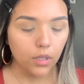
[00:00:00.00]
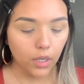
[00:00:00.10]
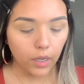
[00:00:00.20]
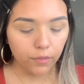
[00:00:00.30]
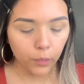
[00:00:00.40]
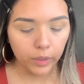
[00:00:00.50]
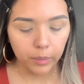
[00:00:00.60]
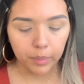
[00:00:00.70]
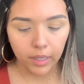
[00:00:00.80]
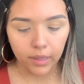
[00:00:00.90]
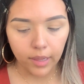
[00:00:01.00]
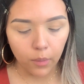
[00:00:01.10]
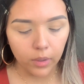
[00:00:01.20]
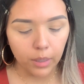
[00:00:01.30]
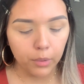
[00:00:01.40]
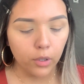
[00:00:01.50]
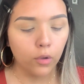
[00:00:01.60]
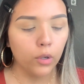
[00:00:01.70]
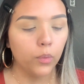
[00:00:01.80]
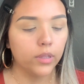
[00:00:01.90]
After we apply that one, I'm gonna
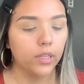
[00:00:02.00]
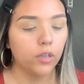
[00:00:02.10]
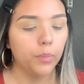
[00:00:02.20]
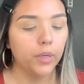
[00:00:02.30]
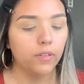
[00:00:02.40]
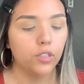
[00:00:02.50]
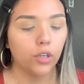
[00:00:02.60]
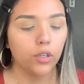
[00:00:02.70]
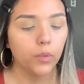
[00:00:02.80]
go in with a little bit of a darker